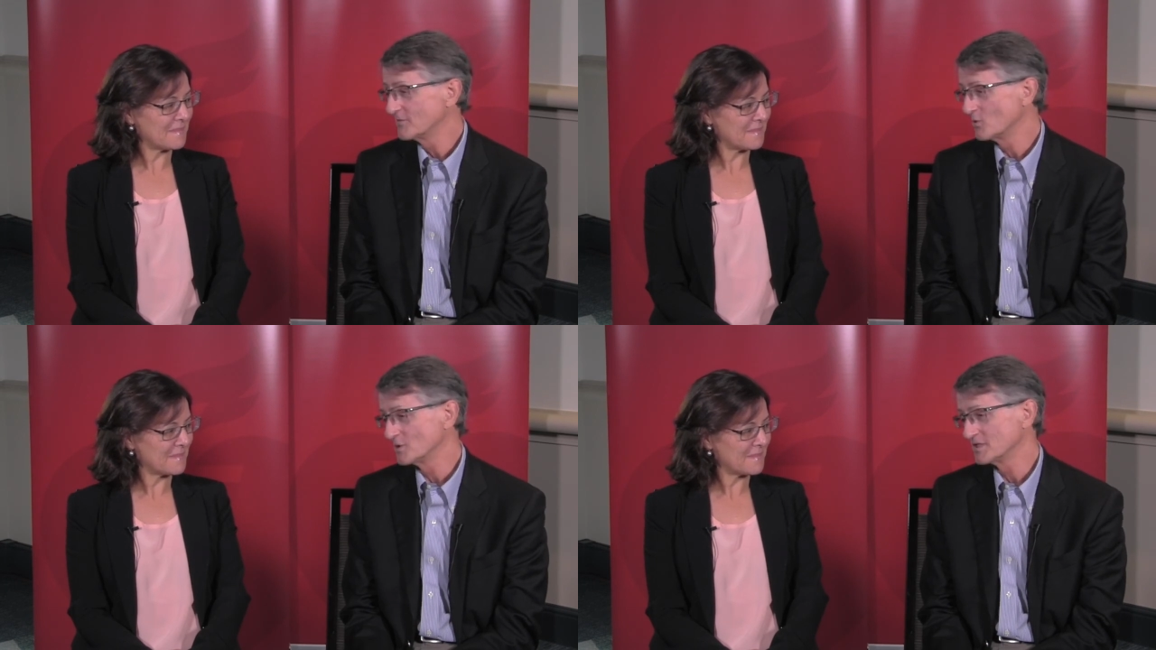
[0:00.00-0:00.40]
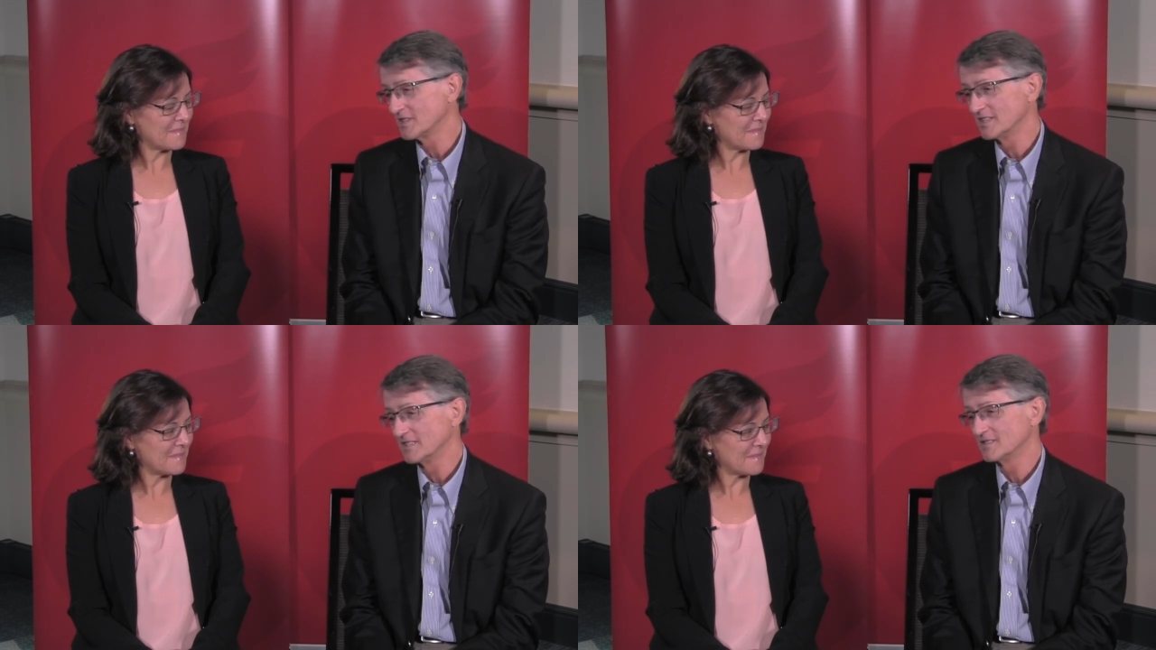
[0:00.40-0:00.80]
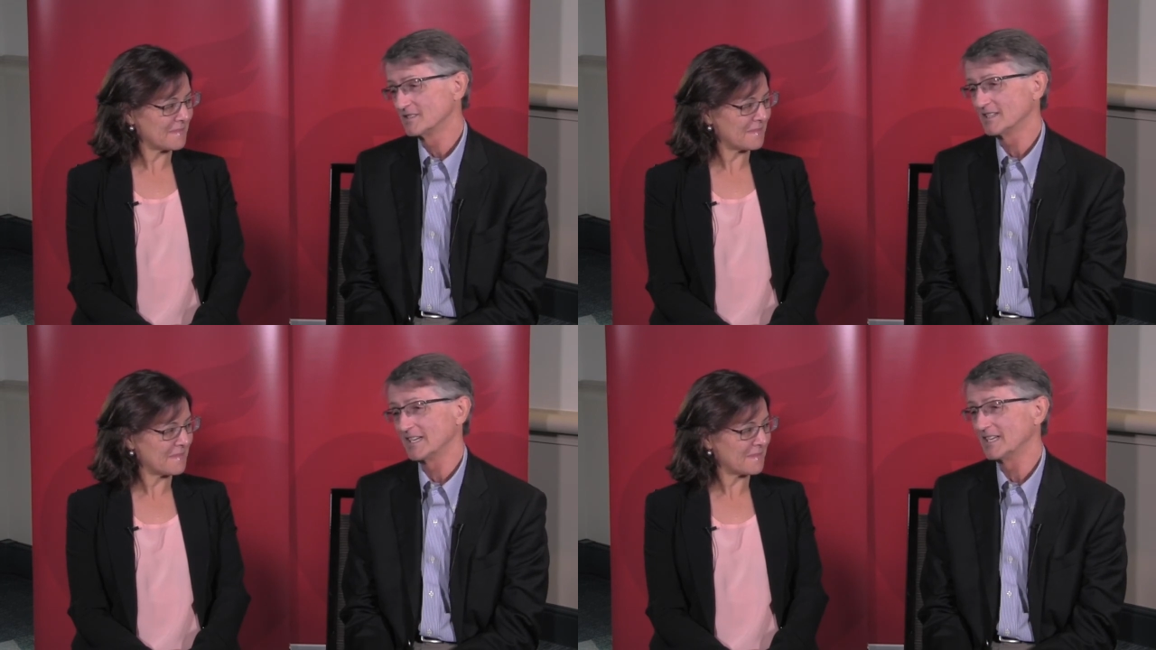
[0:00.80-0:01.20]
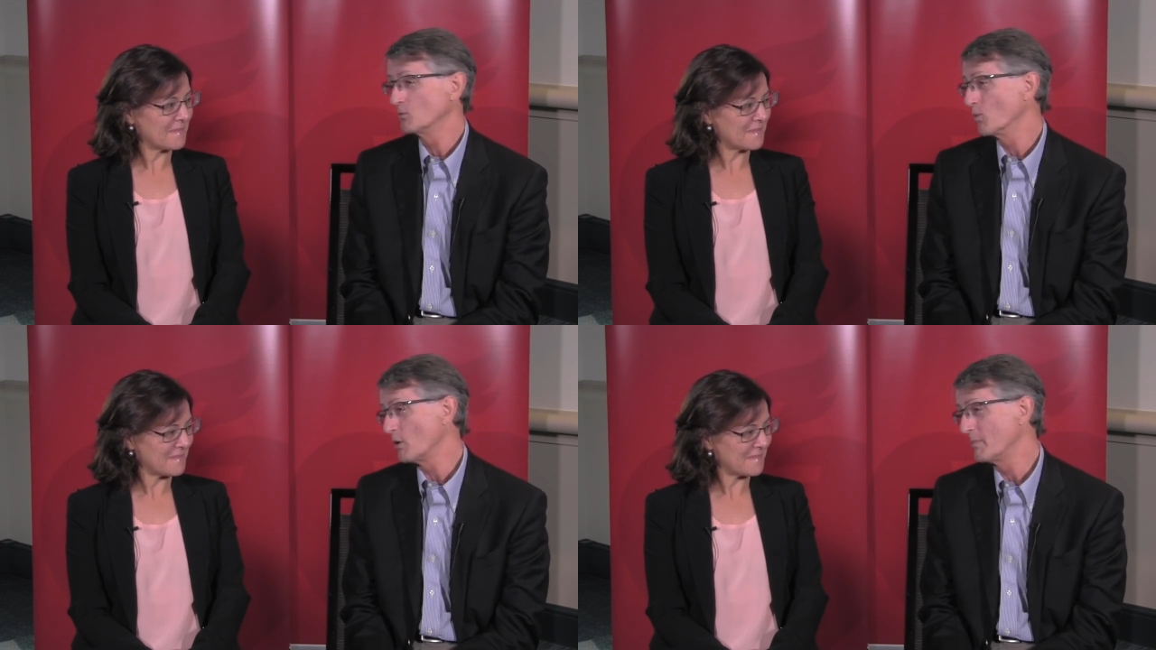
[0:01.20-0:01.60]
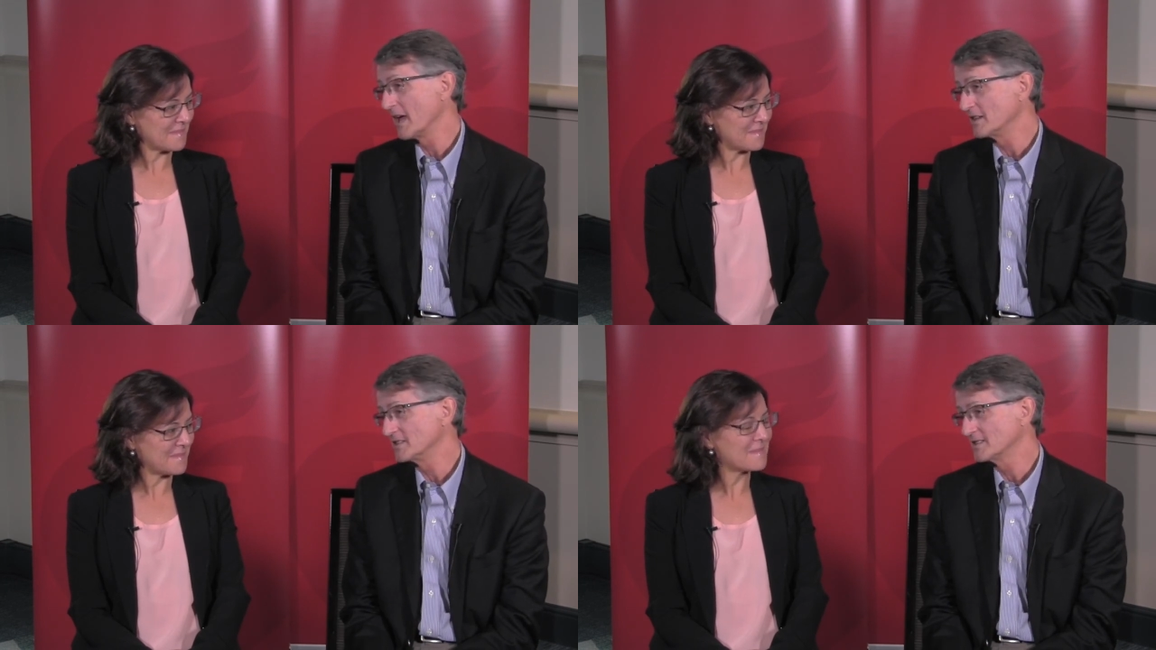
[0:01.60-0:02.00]
Speaker 1: It, of course, is eat a well
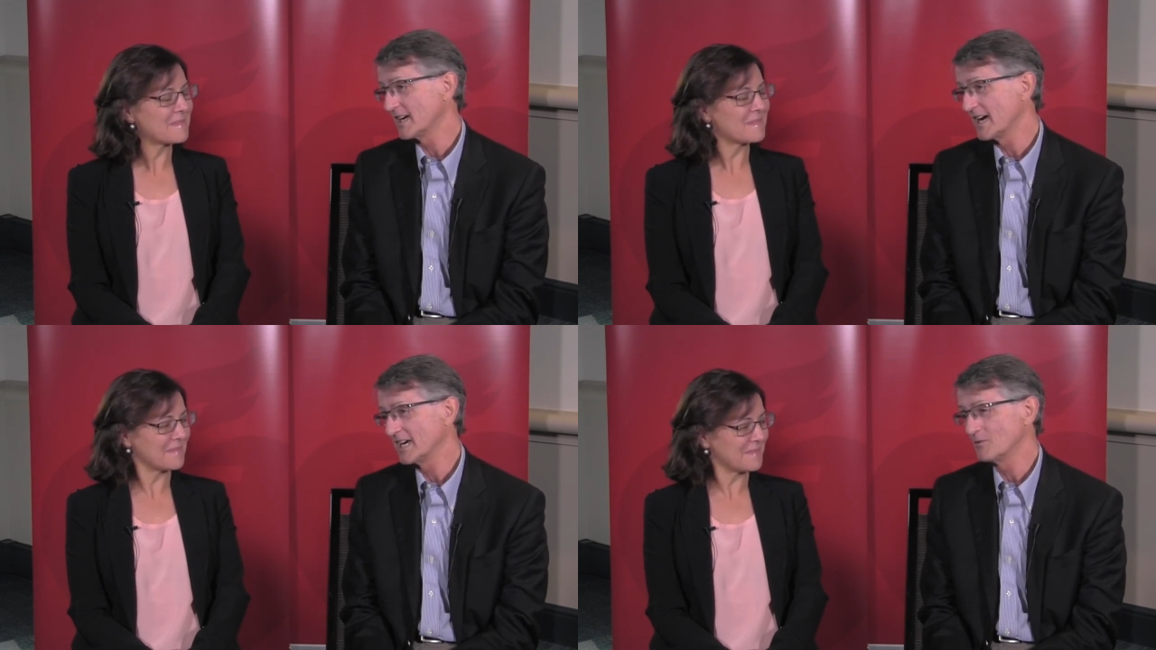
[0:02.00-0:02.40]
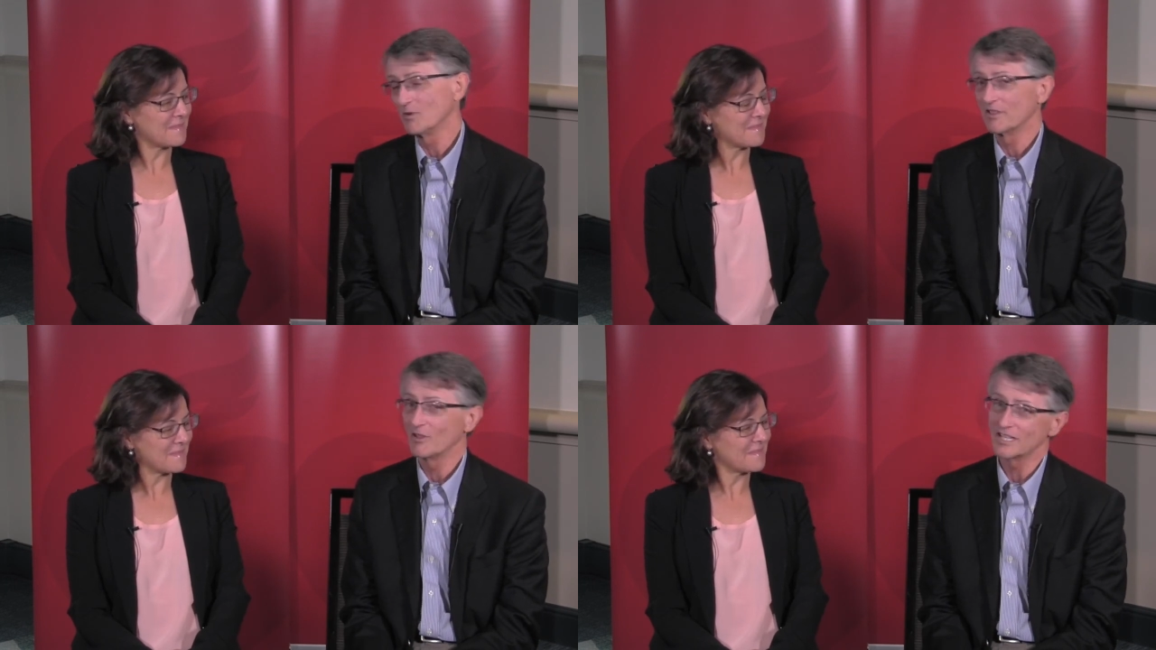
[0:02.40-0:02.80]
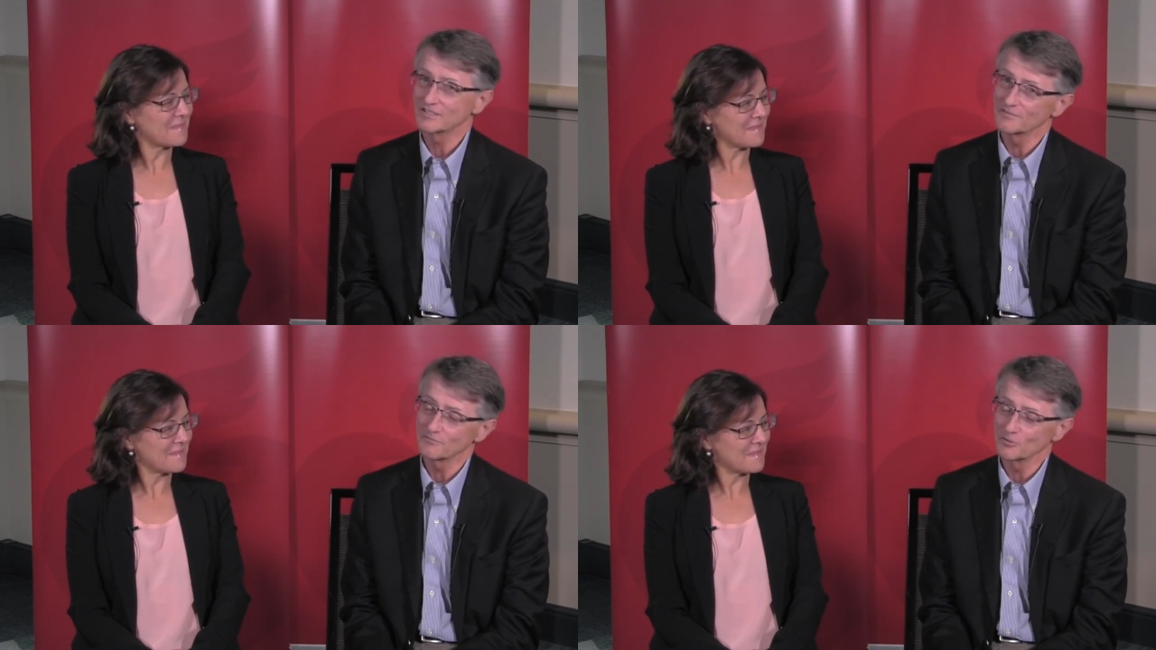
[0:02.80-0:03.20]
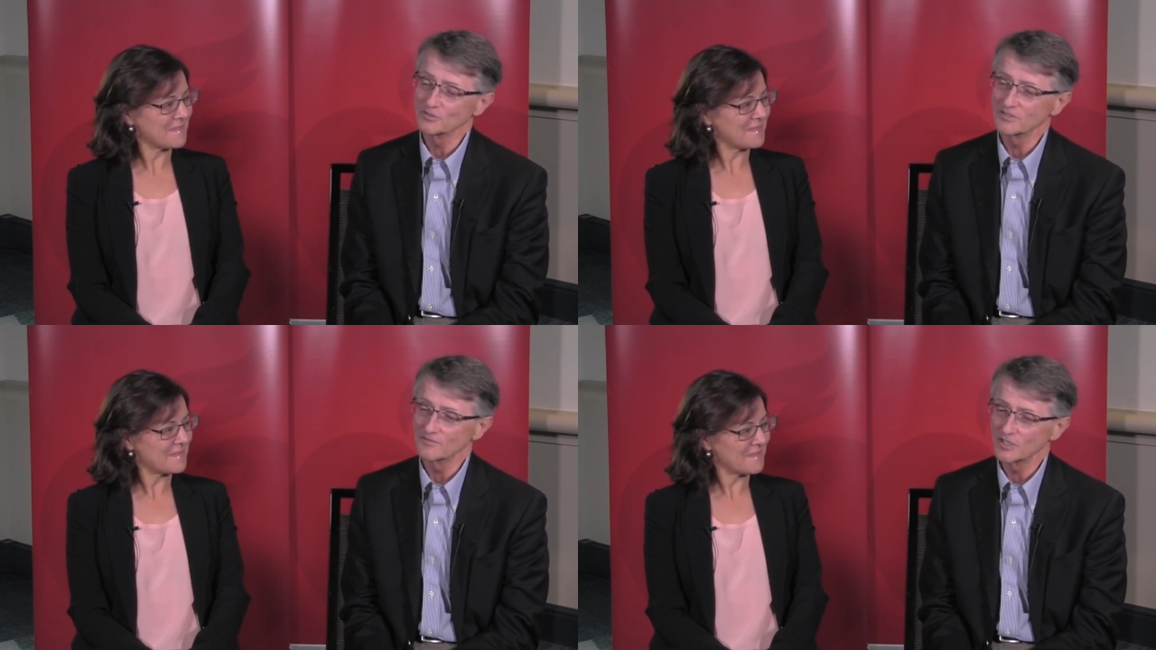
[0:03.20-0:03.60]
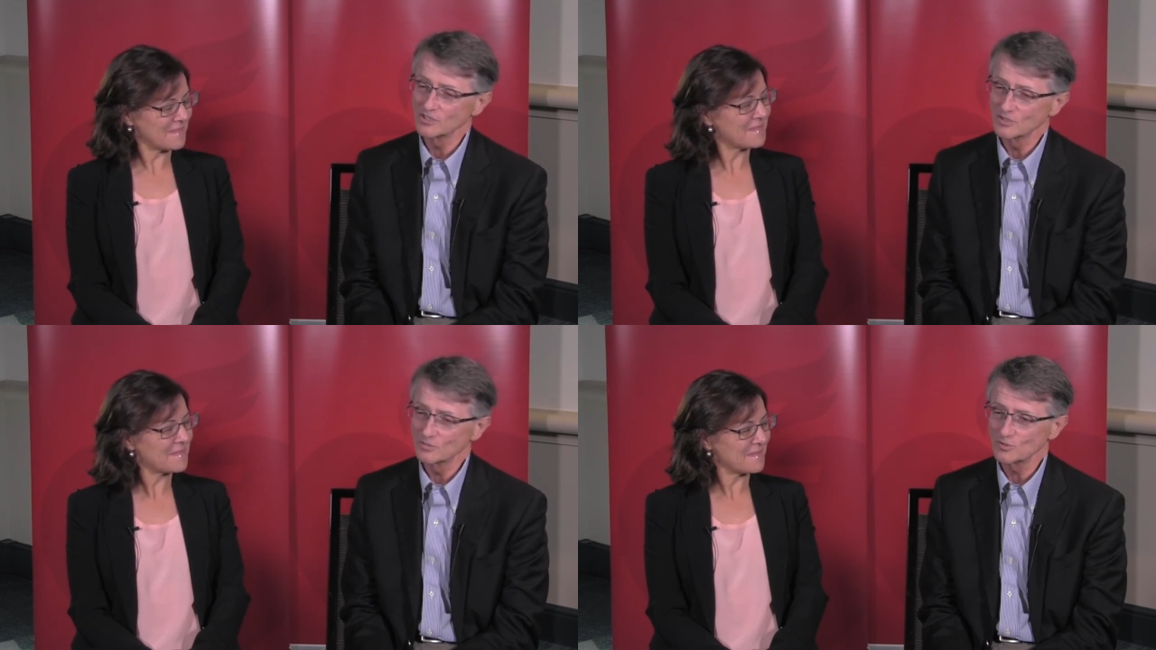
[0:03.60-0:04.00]
balanced diet with lots of fruits and
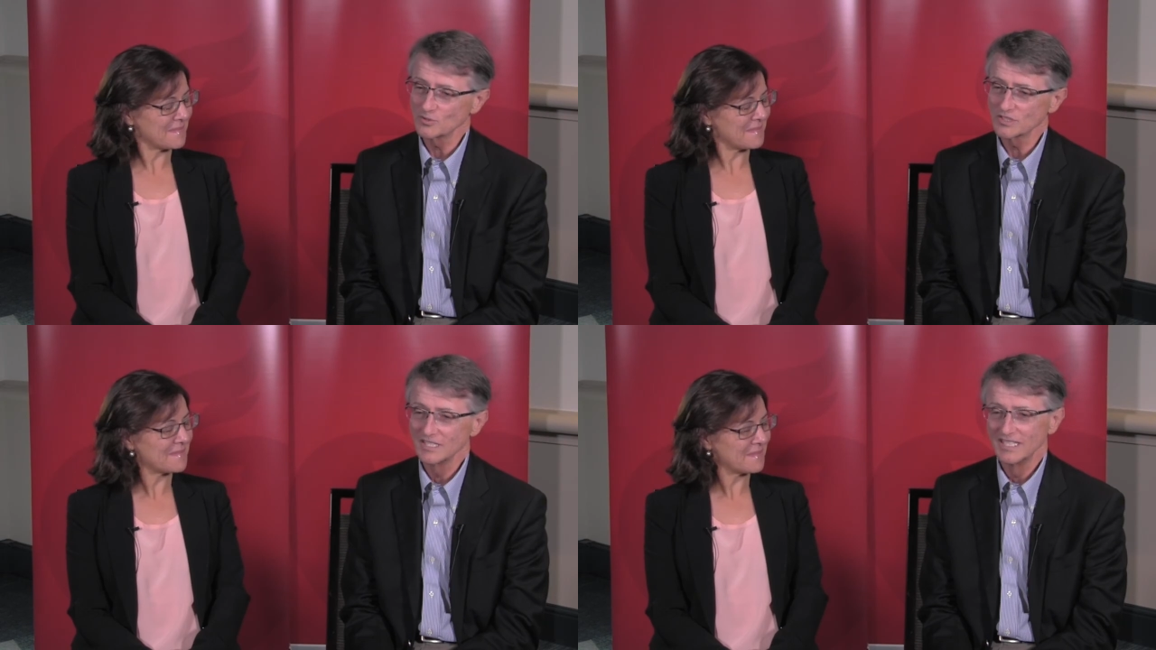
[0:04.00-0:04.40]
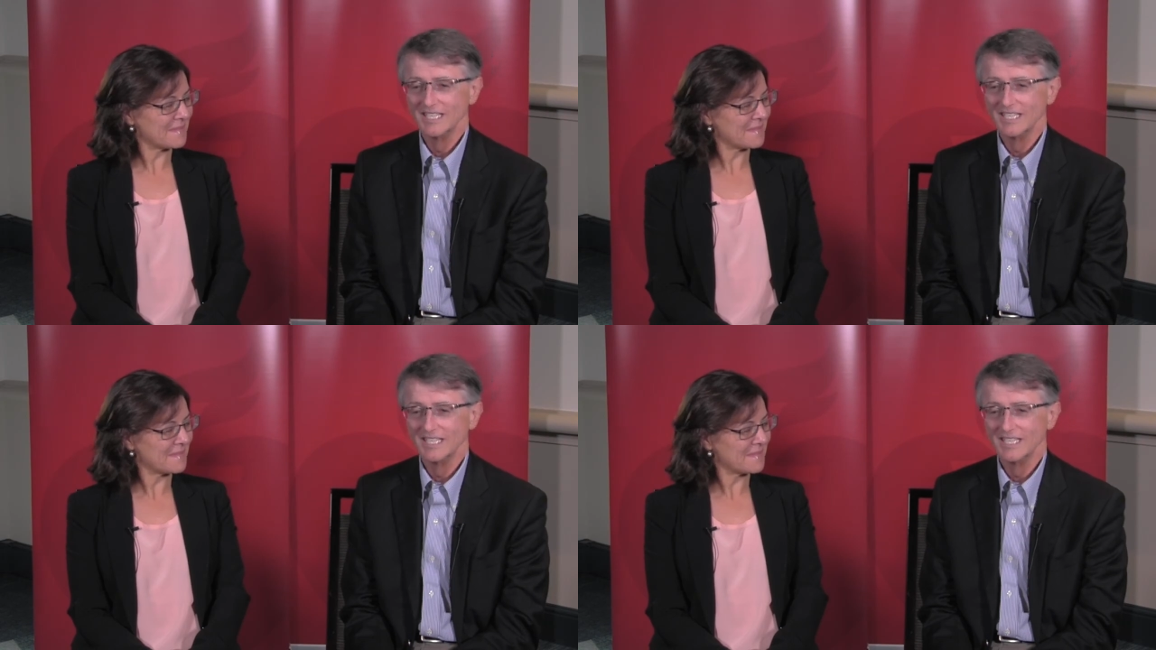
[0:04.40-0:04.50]
vegetables,